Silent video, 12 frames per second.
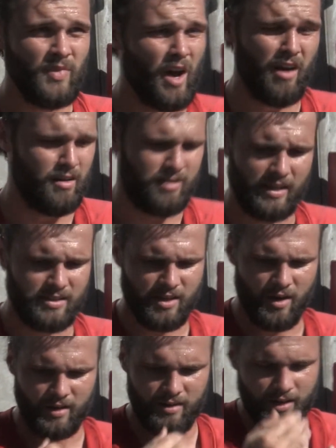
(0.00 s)
I don't think
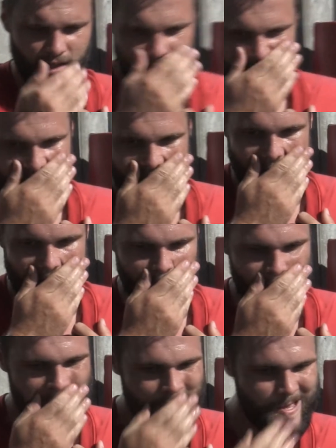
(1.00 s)
so. I think I just
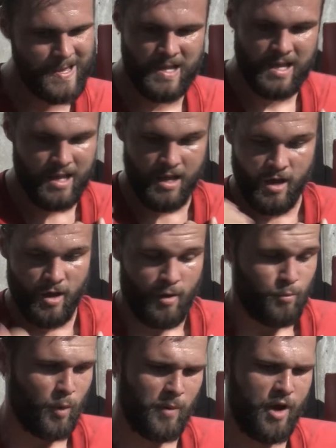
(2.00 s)

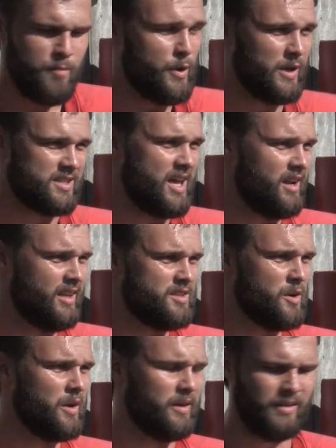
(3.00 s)
brought my own personality
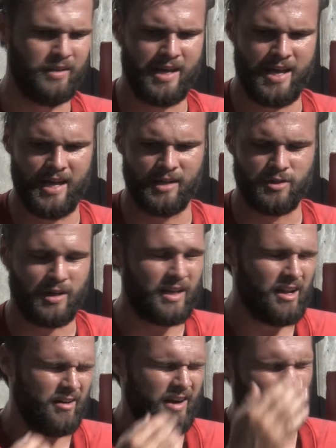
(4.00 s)
to it, and tried to
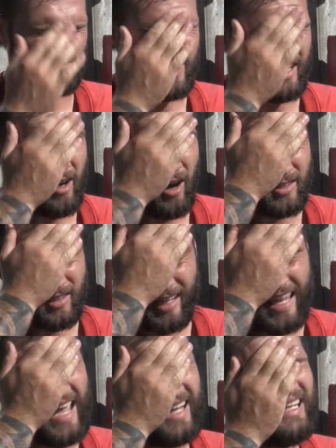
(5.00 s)
get around as many guys as I
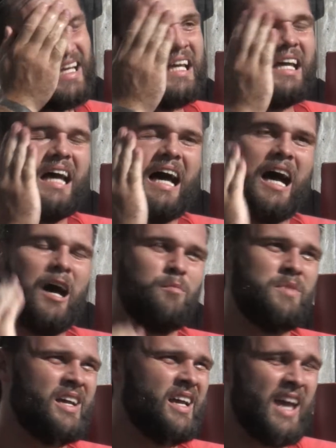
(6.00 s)
can.
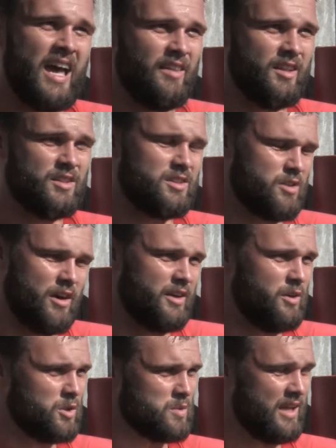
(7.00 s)
And then just try and
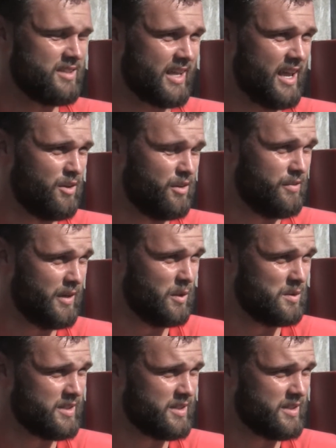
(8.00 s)
do as well as I can on the field.